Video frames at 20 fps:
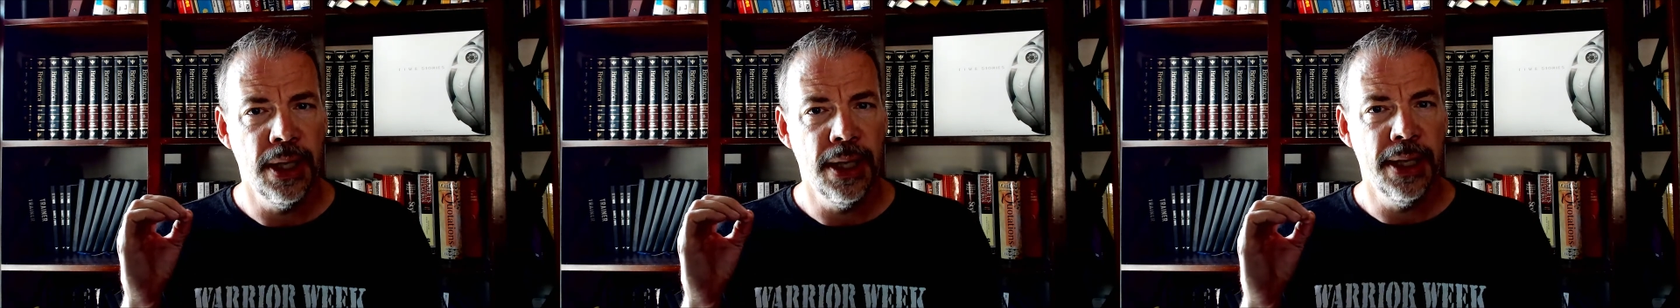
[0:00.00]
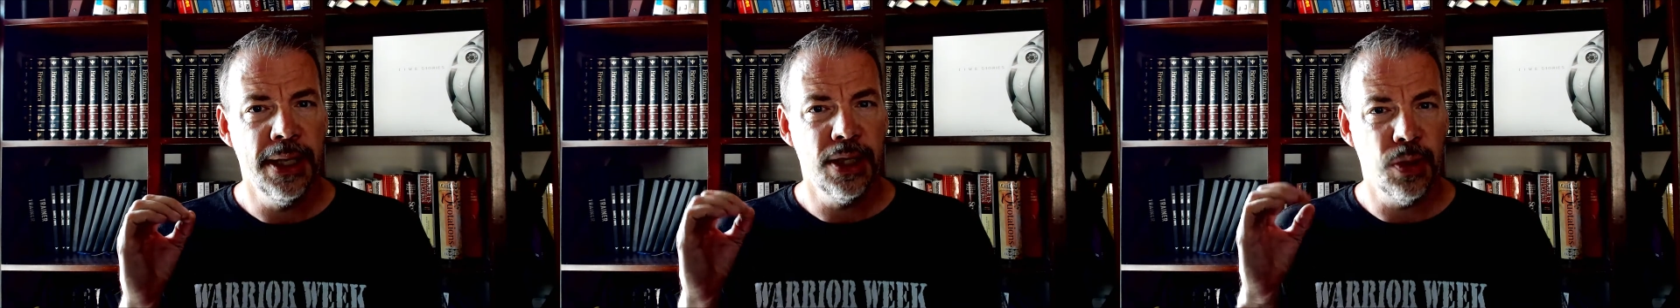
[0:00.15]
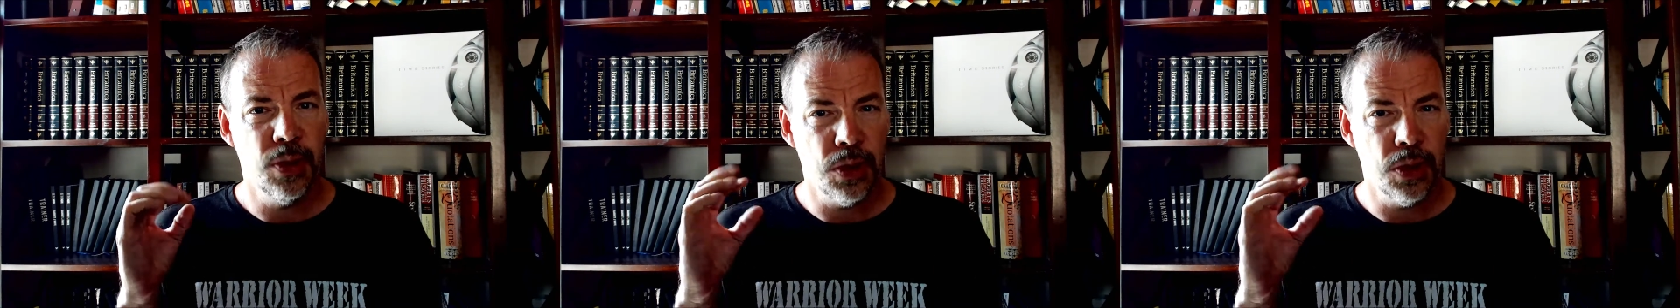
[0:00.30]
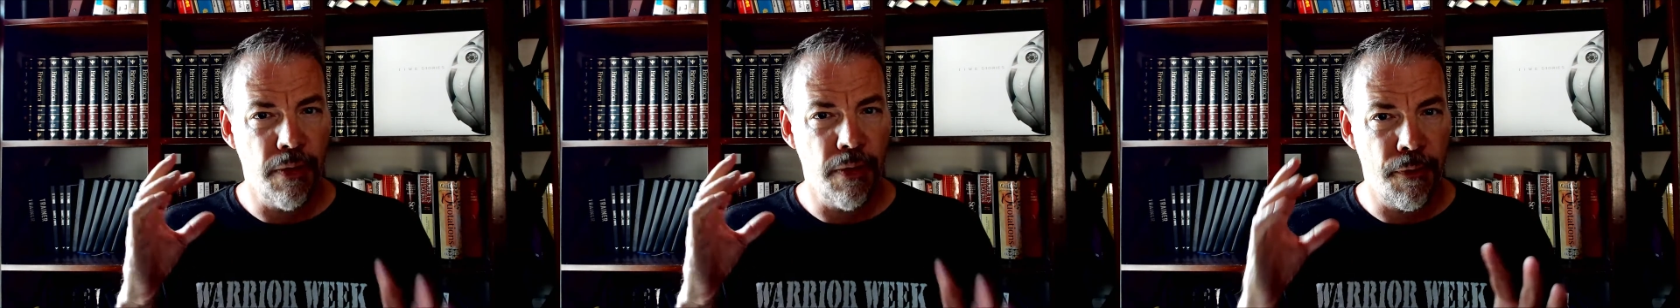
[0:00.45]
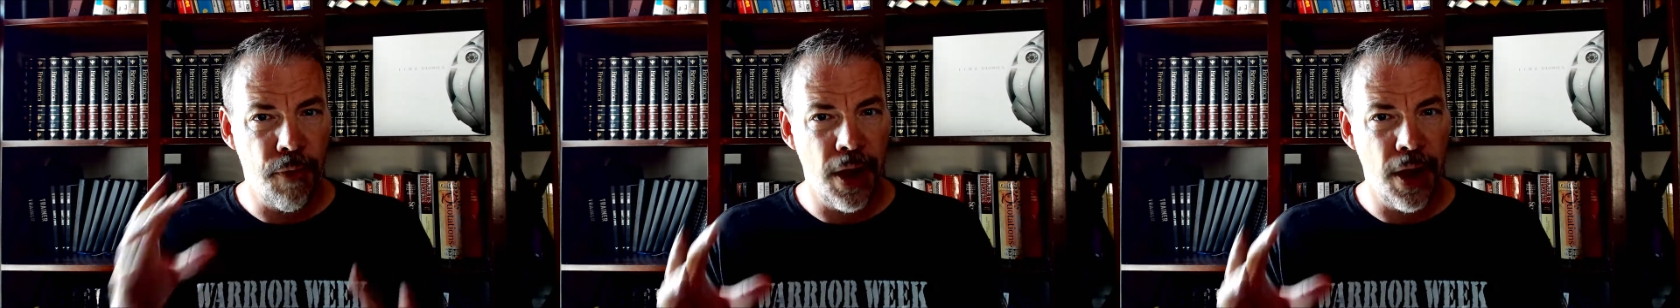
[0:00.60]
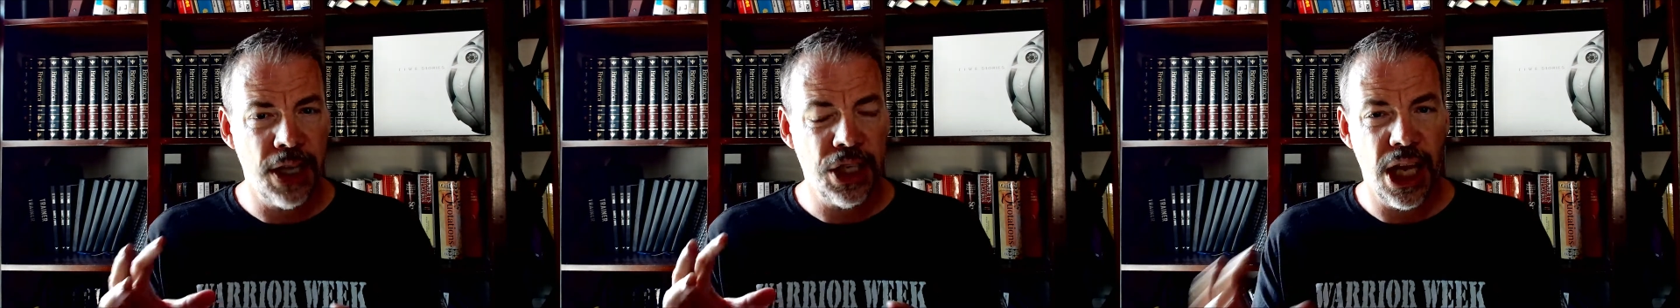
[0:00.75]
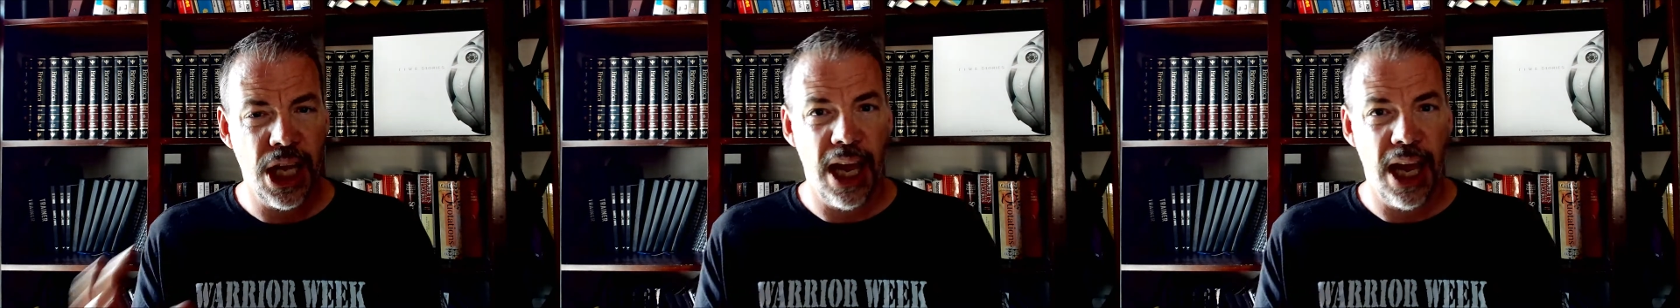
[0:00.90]
So it's a
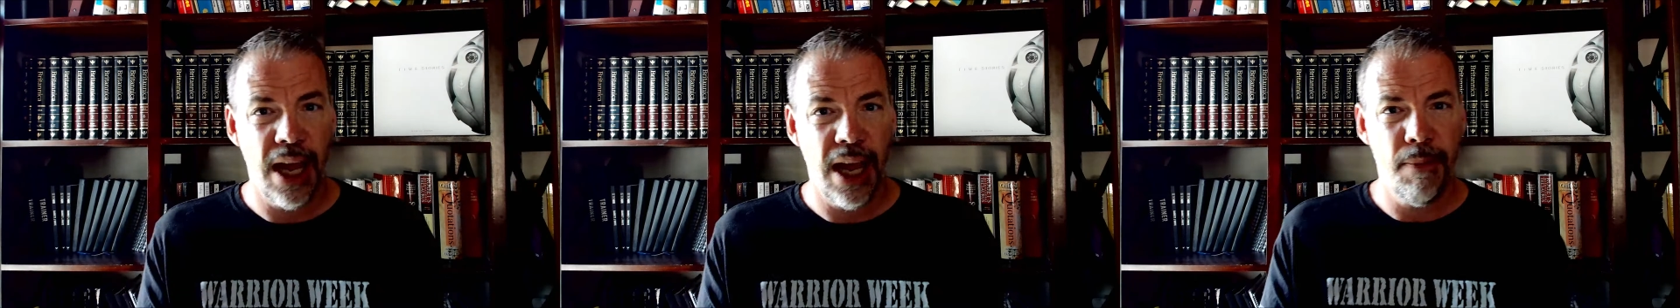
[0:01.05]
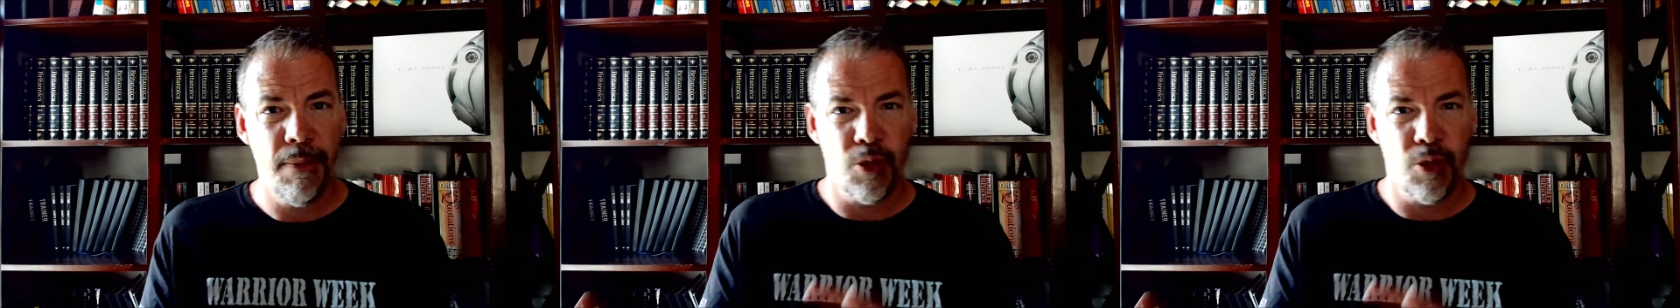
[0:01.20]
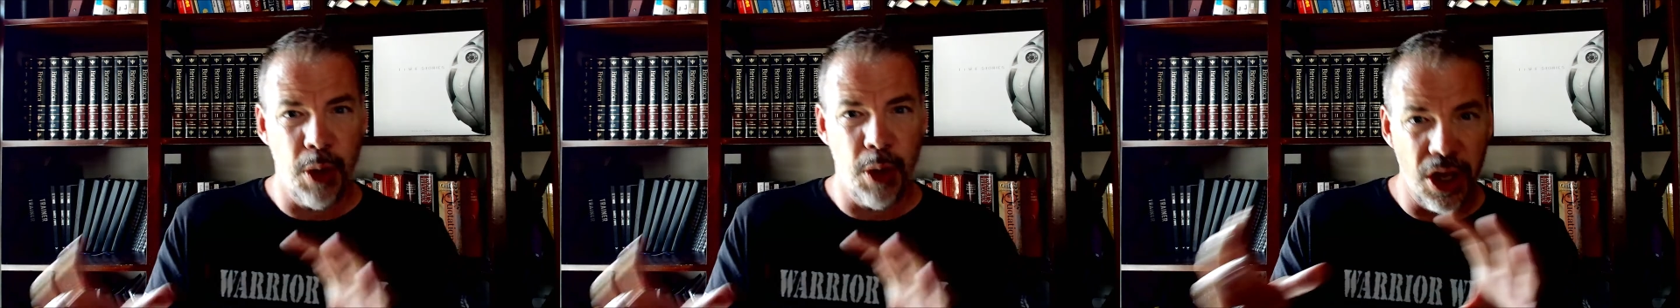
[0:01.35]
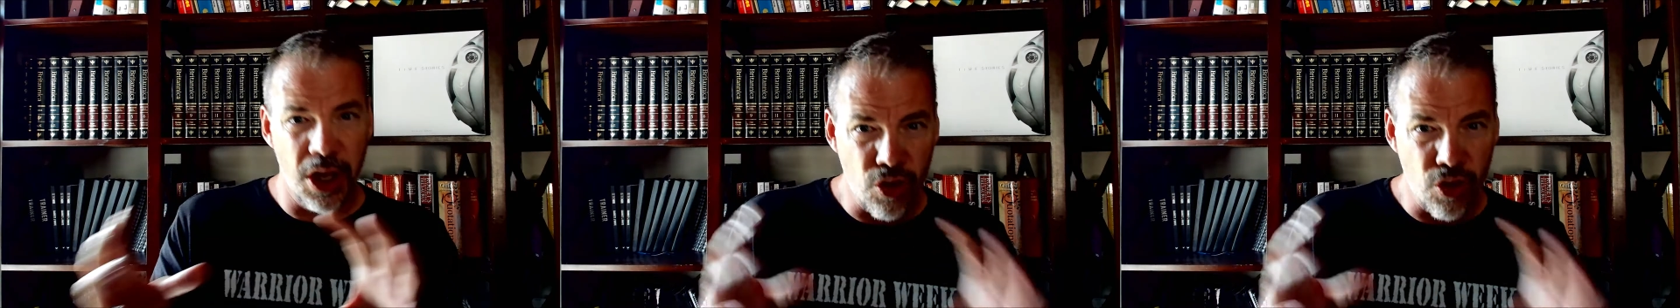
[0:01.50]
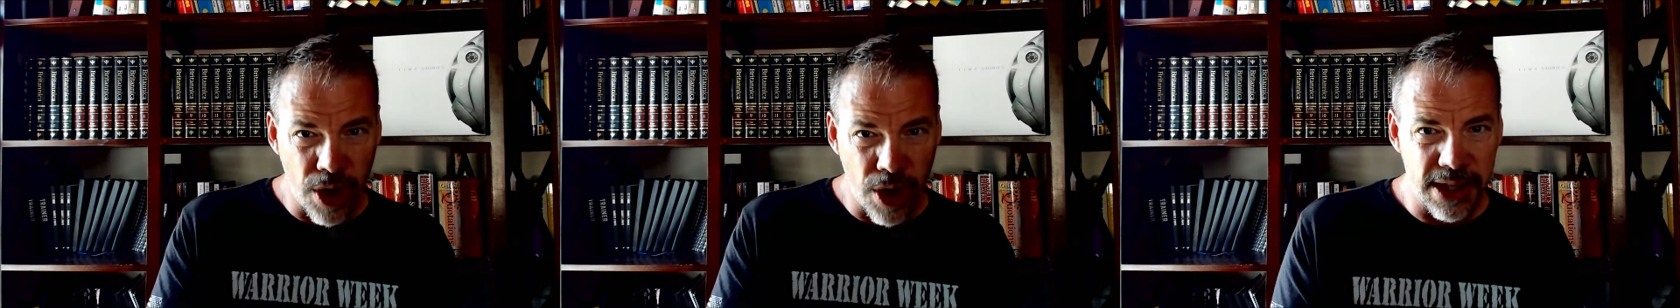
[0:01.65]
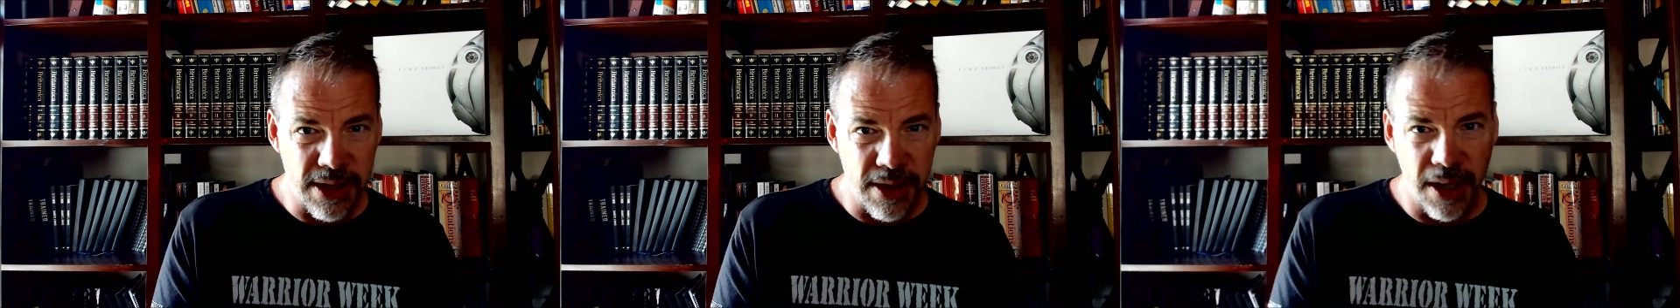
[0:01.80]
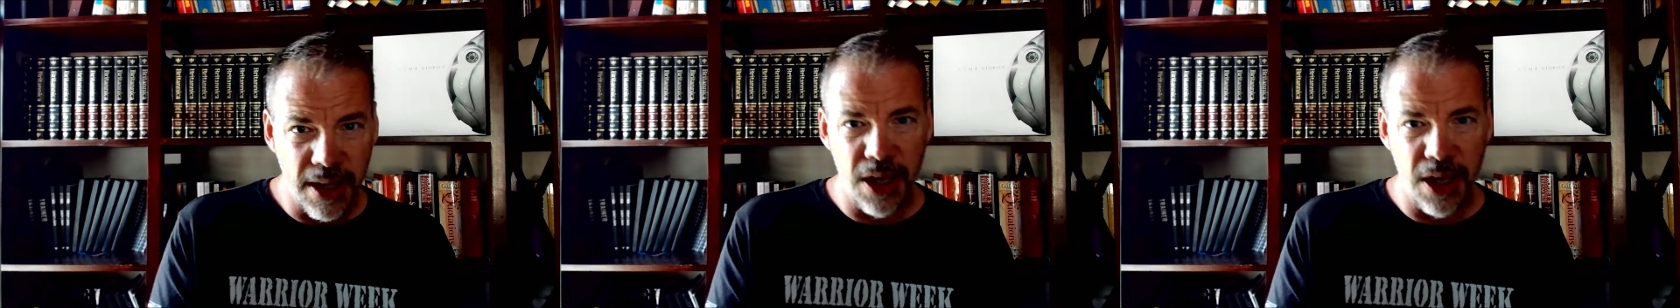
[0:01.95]
French game. It's being
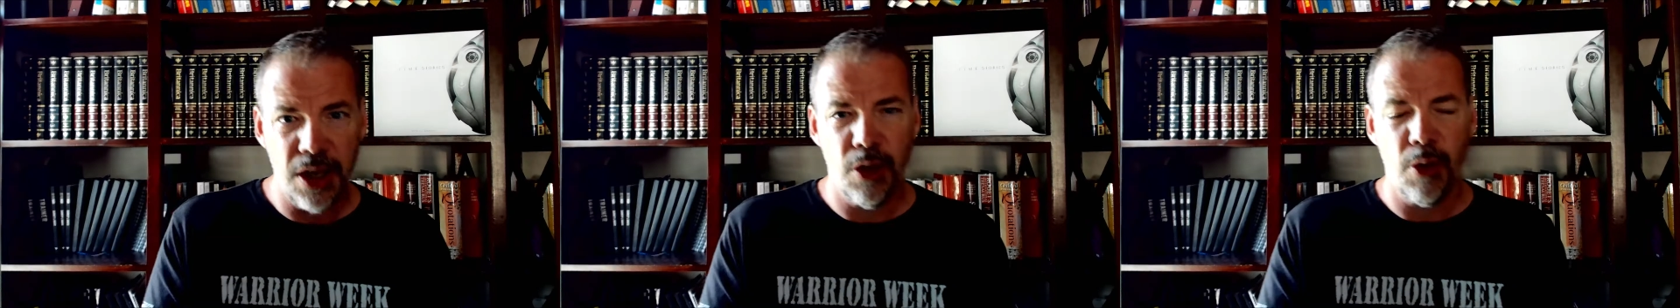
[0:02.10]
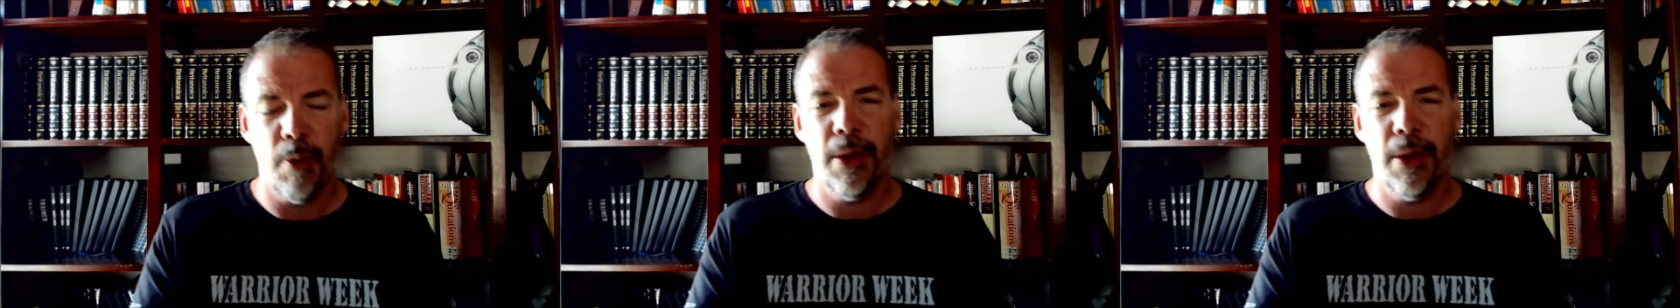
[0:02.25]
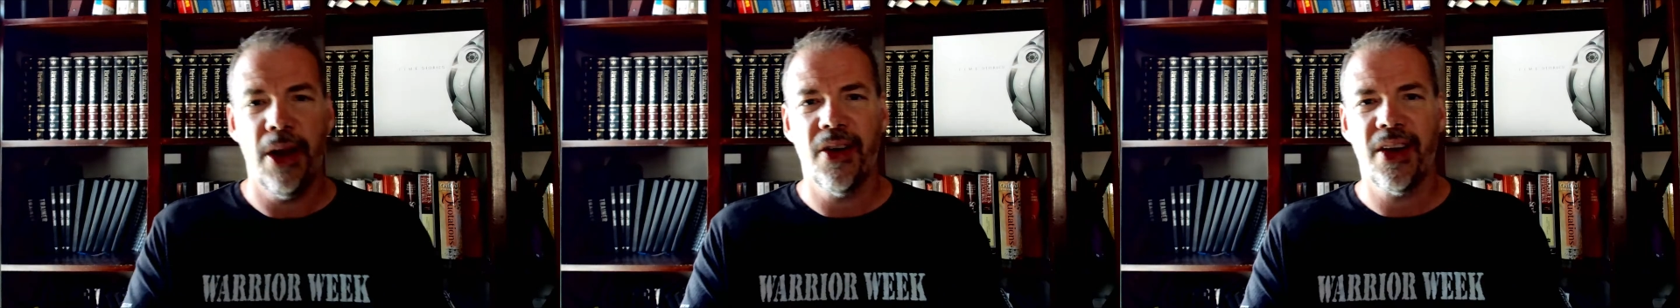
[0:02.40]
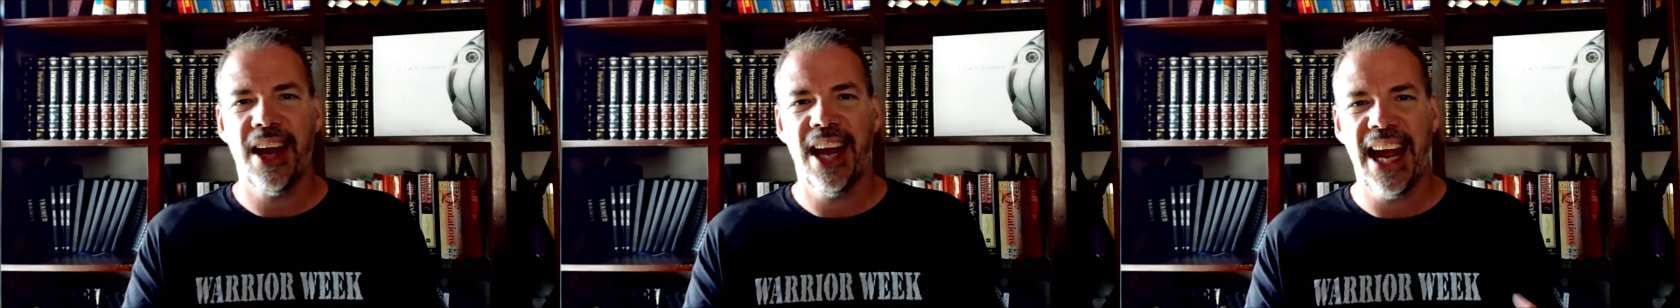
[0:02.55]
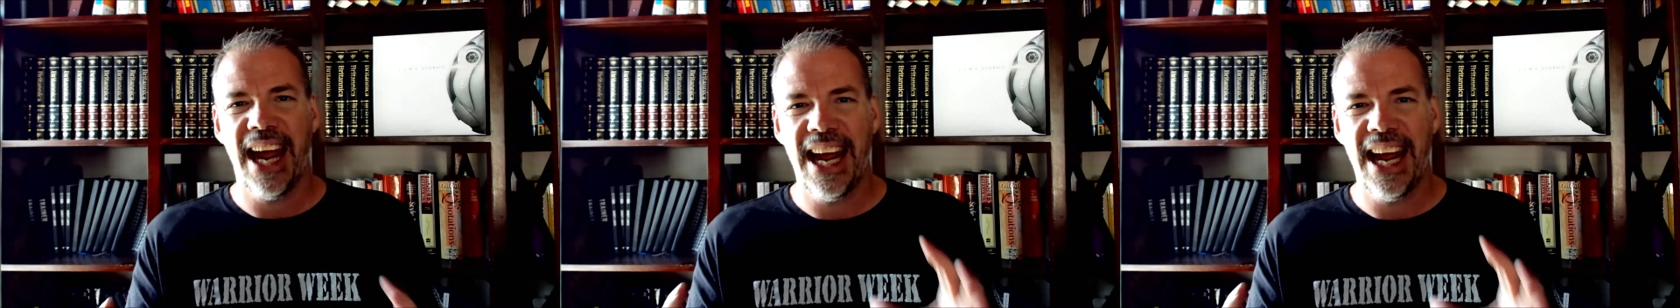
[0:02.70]
translated into American.